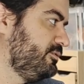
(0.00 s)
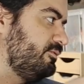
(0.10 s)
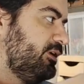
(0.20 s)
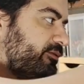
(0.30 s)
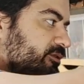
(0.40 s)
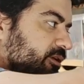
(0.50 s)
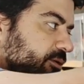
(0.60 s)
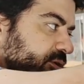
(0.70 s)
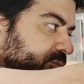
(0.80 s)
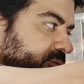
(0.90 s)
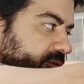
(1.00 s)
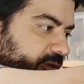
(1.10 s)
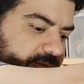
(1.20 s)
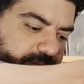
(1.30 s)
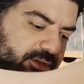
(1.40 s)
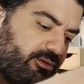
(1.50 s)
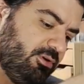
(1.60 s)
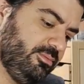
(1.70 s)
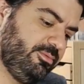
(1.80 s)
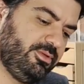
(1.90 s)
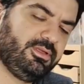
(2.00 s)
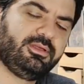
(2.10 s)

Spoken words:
to have the knob, that big knob,